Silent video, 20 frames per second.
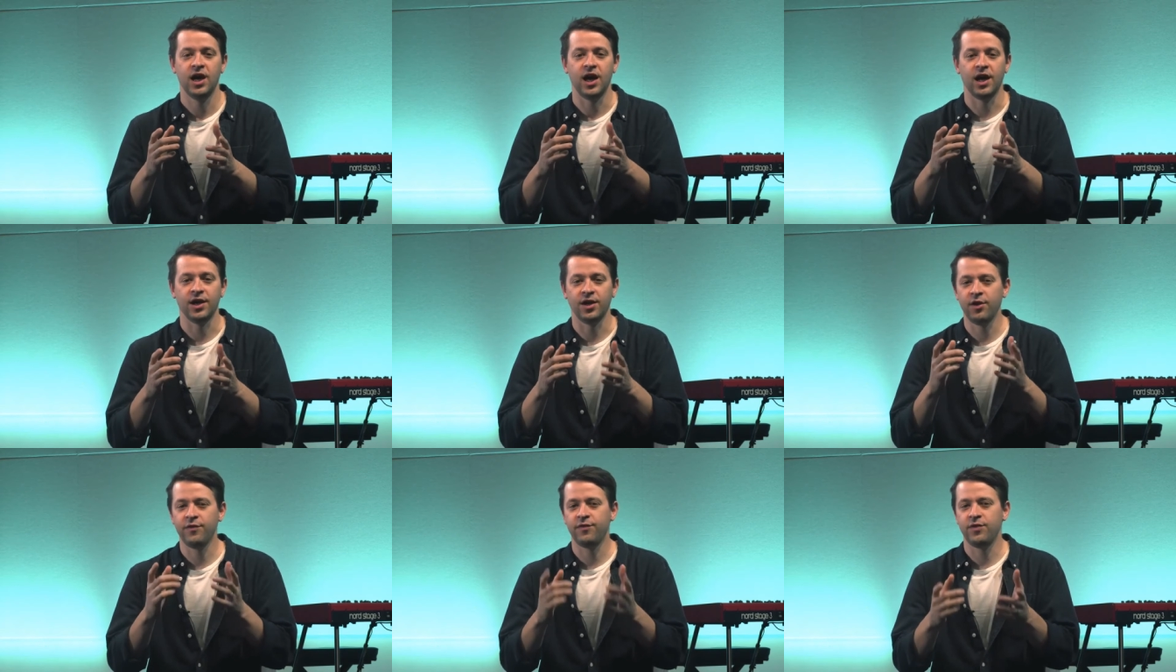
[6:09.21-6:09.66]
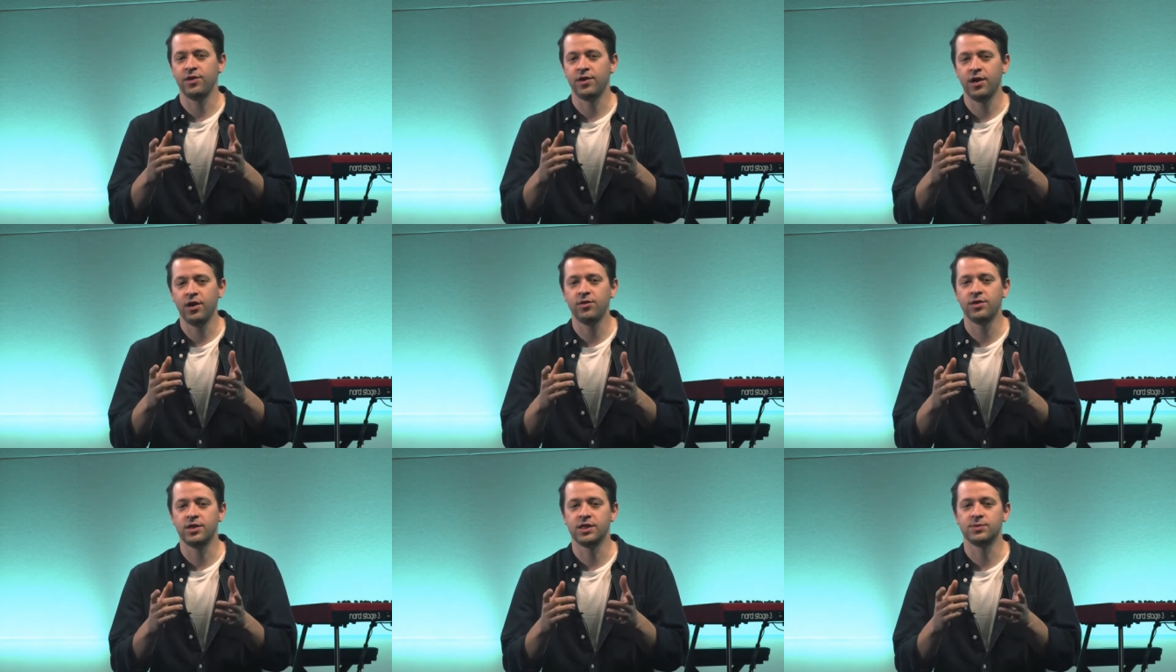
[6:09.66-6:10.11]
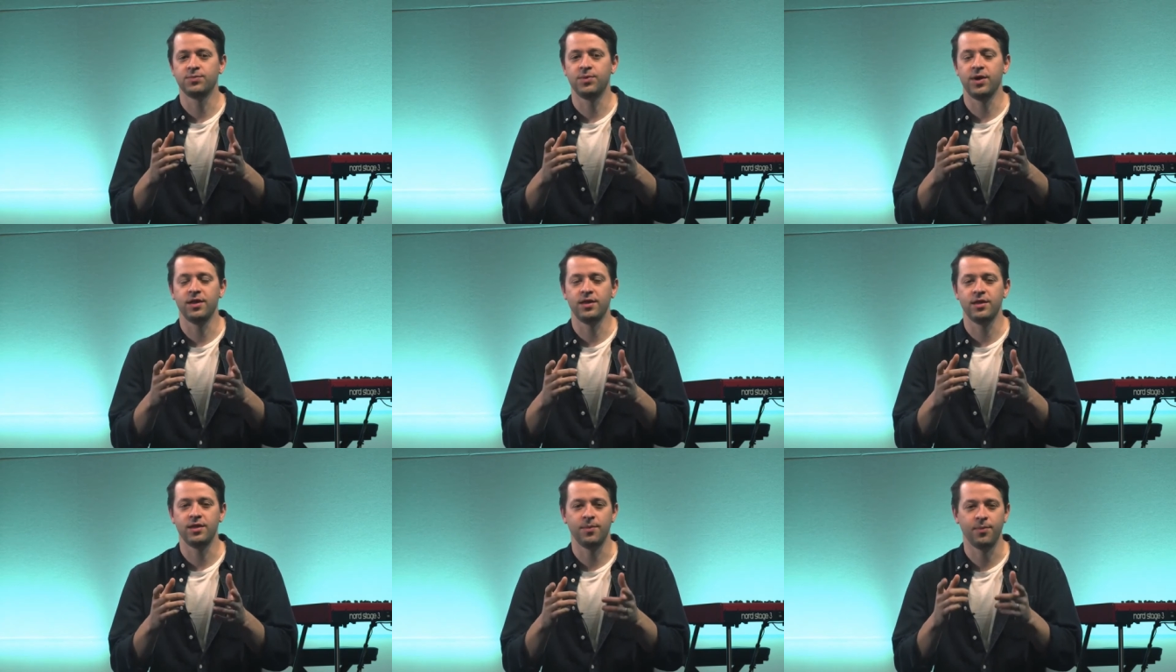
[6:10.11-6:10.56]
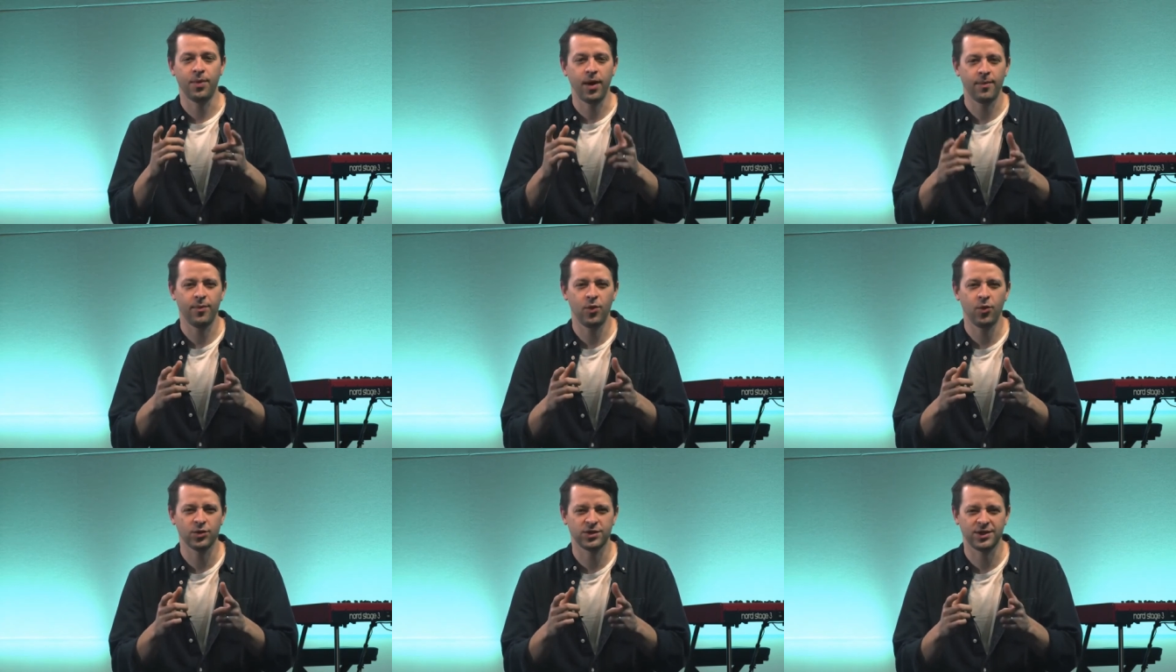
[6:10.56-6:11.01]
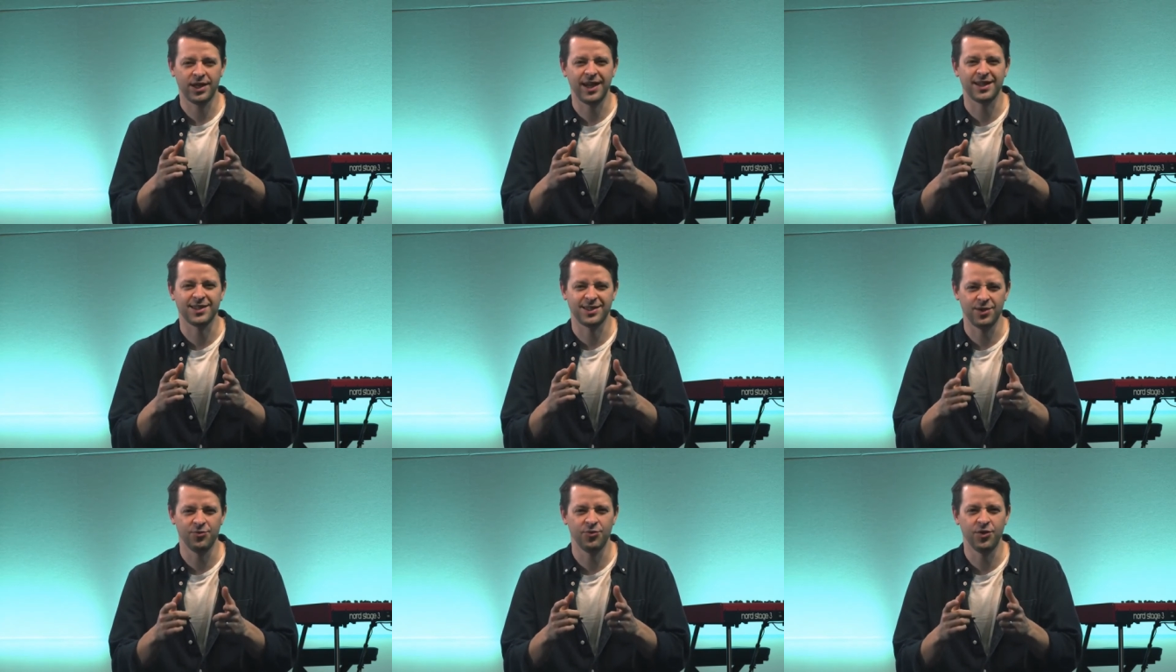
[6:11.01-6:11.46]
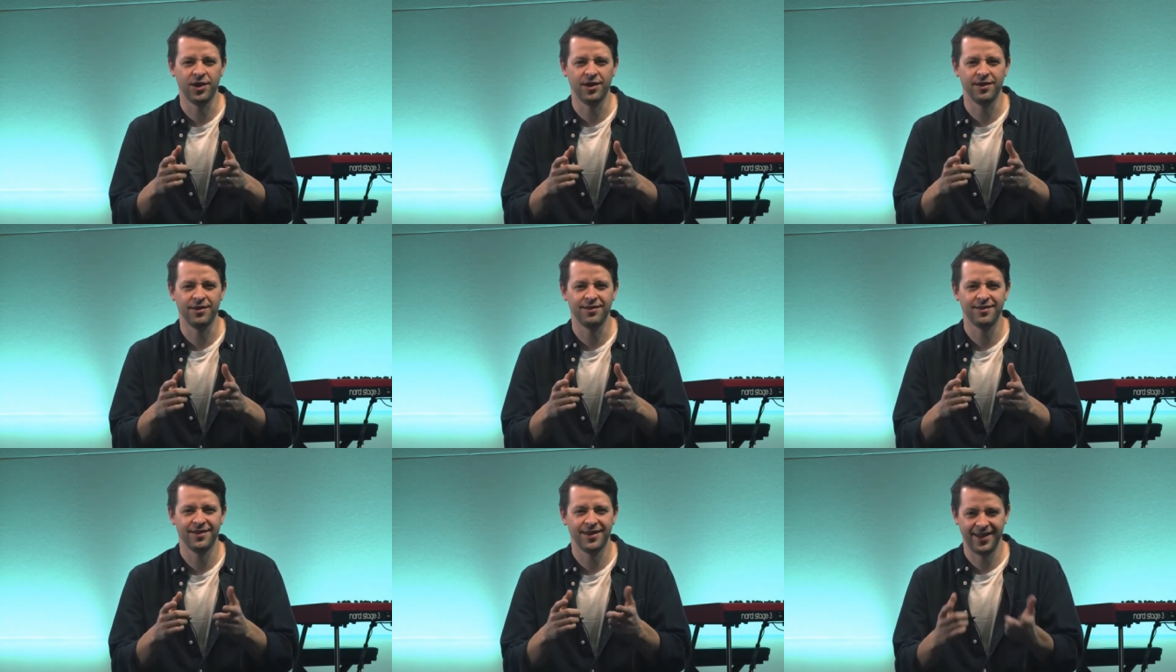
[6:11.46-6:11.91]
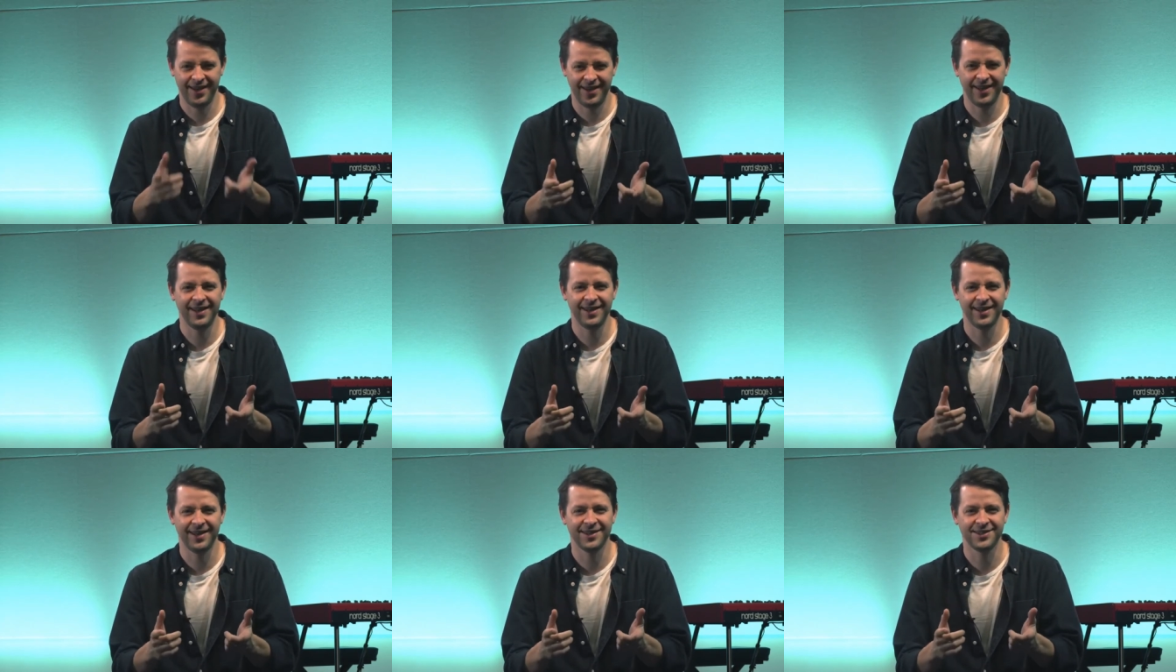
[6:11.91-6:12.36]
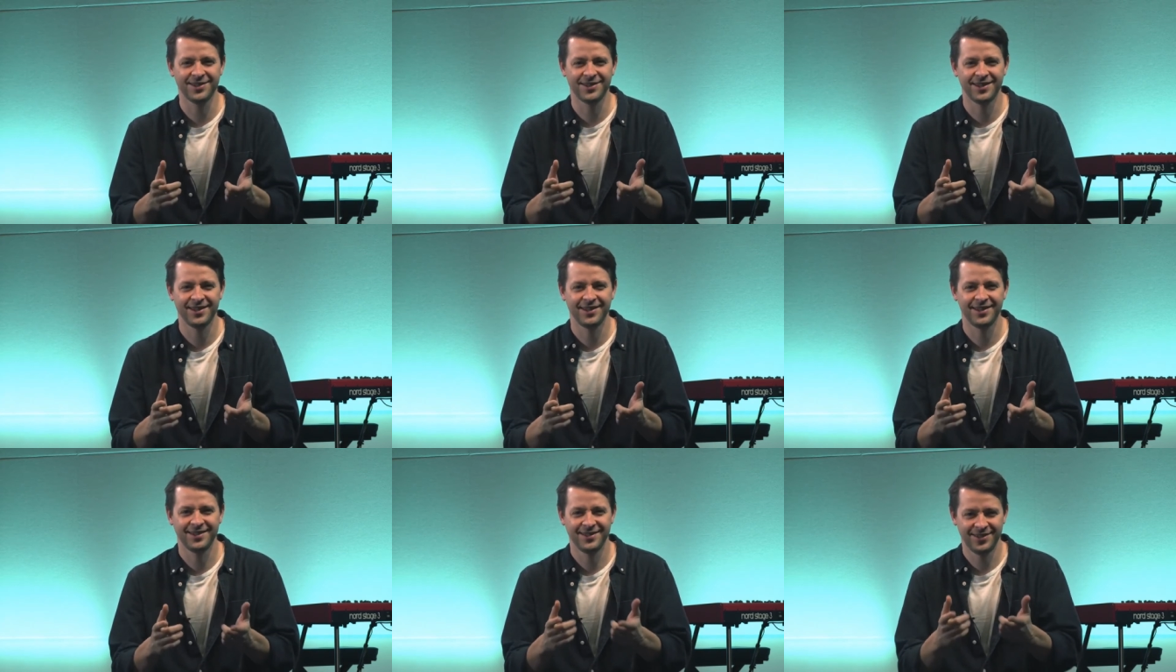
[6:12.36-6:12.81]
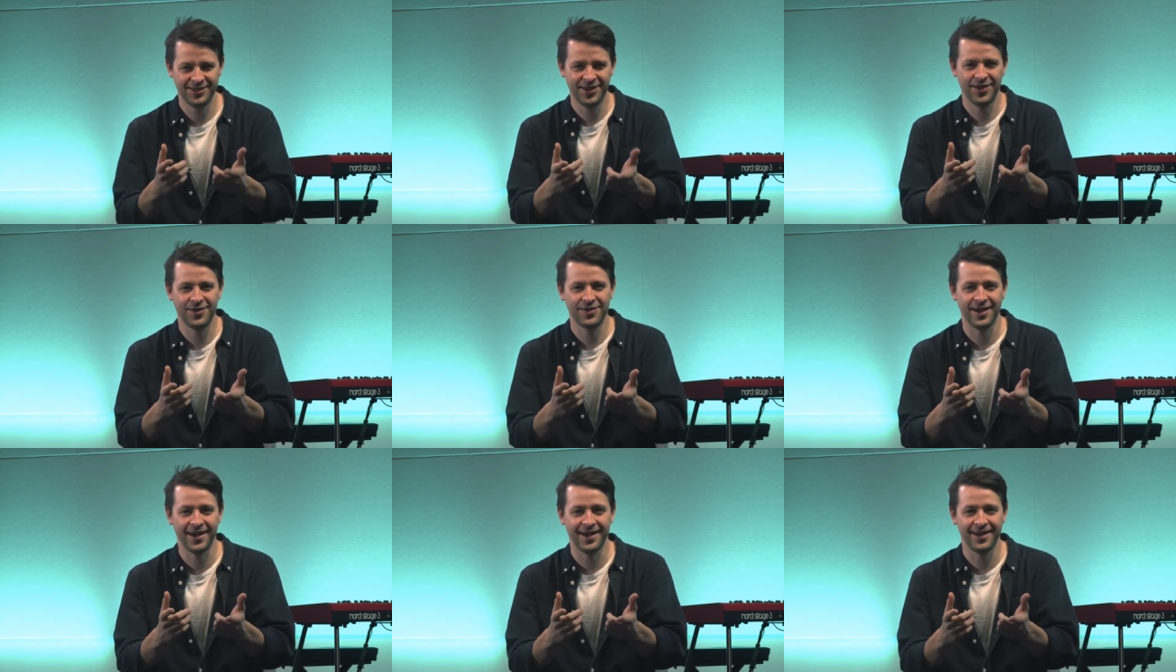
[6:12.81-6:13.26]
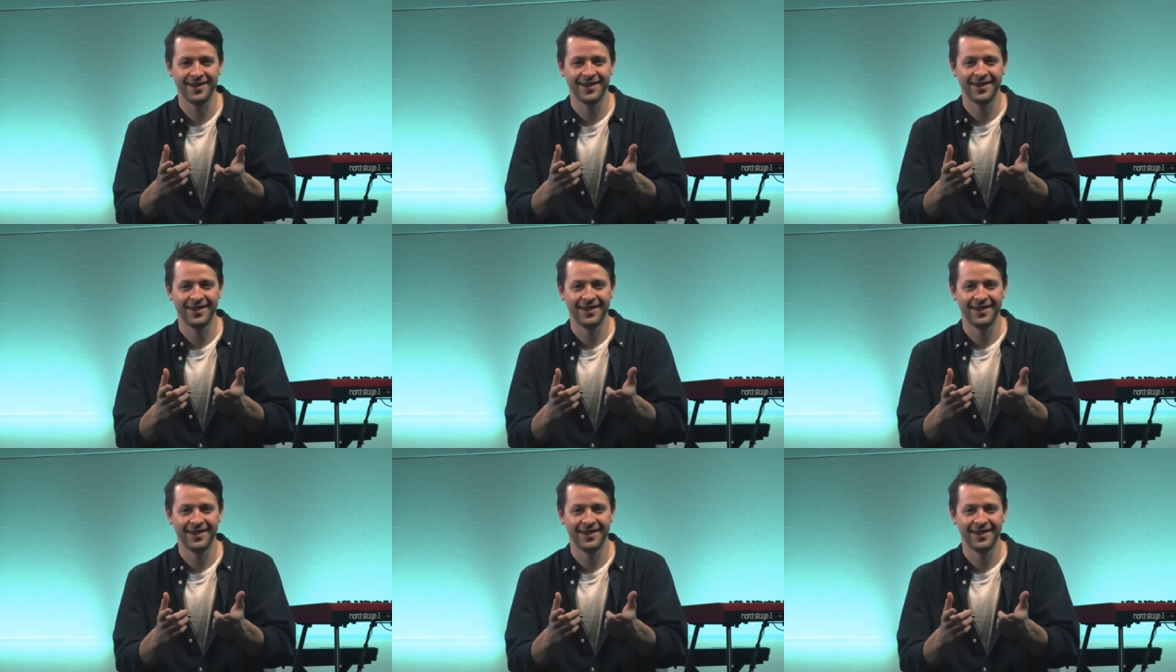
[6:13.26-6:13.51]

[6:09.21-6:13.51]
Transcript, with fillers: I don't know if you know this, but the Bible wasn't actually written in English. Do you know that?